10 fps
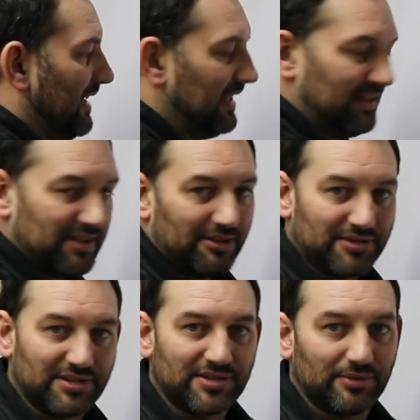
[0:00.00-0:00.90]
80
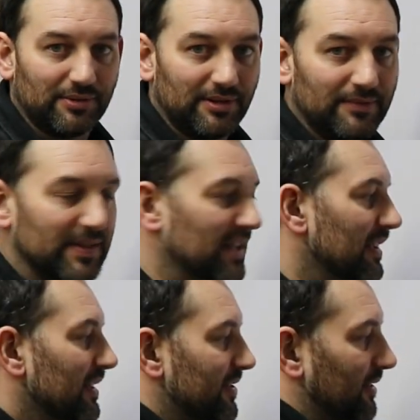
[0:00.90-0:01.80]
thousandths hole.
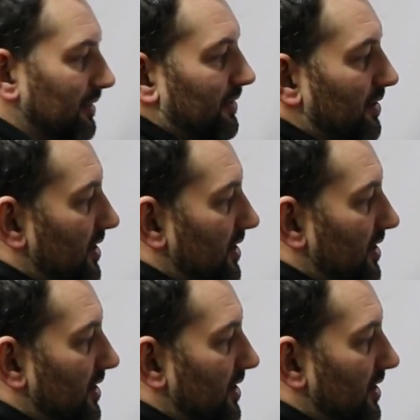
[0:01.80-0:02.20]
So you're